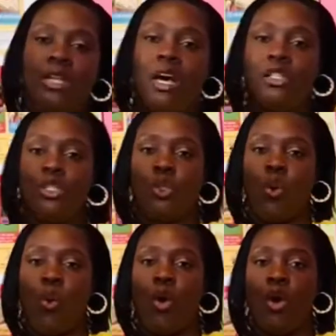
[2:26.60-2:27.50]

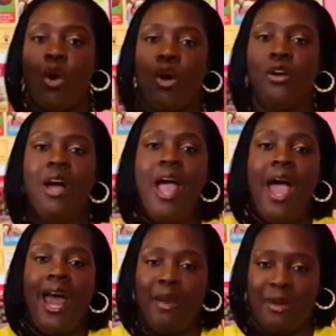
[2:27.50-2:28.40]
squirrel. And I'm
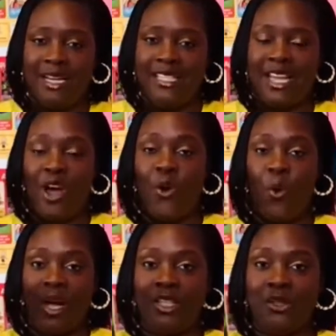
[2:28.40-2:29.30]
going to sing a quick
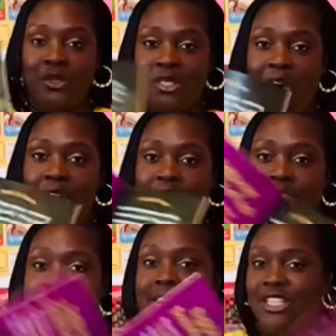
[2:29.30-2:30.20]
little song. So you
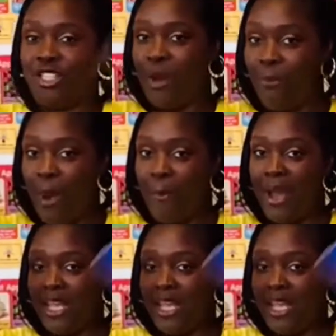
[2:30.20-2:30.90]
got to jump up on your